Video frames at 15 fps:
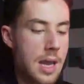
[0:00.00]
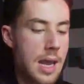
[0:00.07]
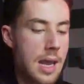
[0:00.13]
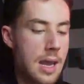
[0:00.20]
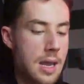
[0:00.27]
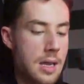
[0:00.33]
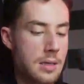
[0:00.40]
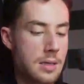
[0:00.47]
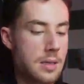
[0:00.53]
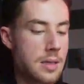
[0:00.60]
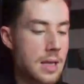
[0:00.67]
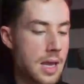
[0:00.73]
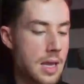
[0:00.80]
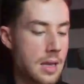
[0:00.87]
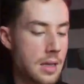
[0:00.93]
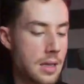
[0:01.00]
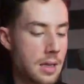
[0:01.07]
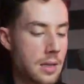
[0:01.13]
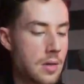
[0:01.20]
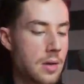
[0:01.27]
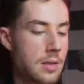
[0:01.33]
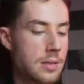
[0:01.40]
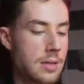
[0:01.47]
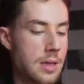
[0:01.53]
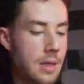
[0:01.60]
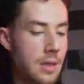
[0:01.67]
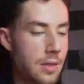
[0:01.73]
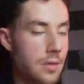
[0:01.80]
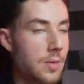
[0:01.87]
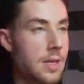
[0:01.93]
and then click on the
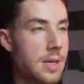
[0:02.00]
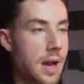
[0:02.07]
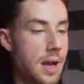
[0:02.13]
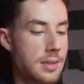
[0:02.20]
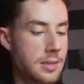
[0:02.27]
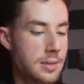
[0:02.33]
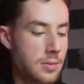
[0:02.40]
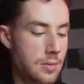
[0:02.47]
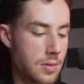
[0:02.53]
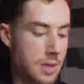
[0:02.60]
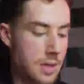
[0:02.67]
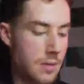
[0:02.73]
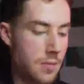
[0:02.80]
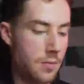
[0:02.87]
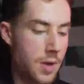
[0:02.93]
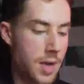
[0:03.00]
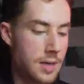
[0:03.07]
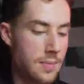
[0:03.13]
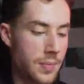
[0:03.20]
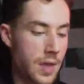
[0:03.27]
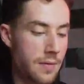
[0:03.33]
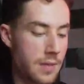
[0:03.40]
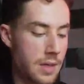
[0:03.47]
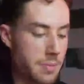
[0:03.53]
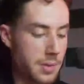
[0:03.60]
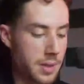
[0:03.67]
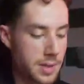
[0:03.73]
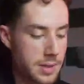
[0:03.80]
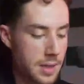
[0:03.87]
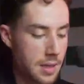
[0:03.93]
three dots to the right of the
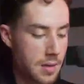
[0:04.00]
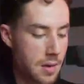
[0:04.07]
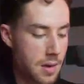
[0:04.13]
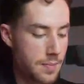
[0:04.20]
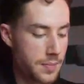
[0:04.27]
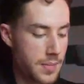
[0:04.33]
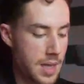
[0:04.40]
plus icon.